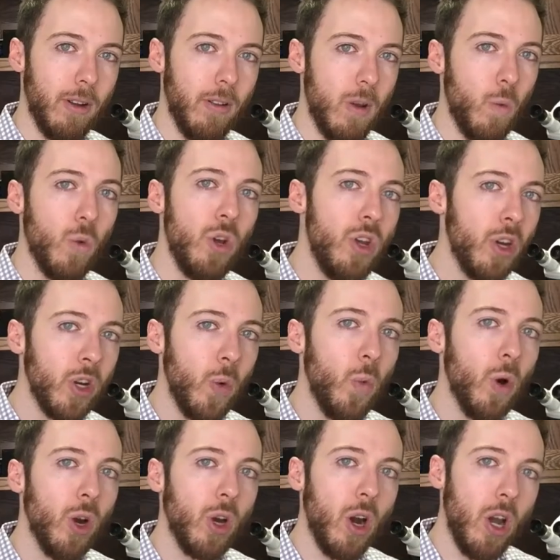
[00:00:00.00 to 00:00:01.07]
where you're going to
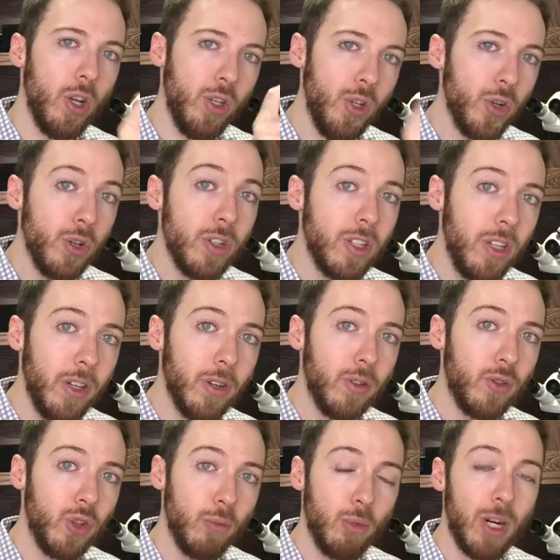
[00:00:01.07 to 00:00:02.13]
work on your
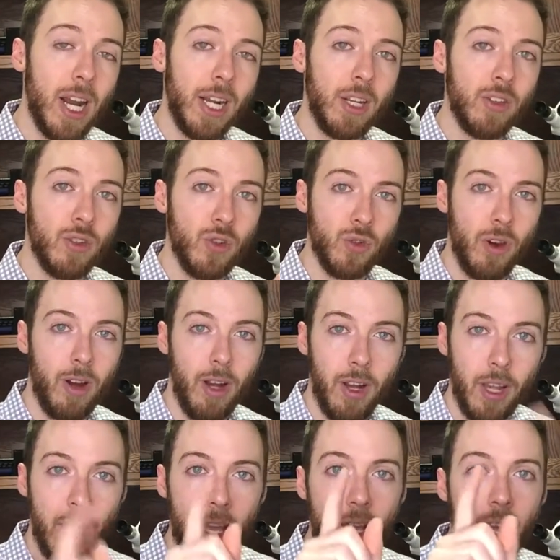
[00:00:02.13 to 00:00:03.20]
skills, your practice and training,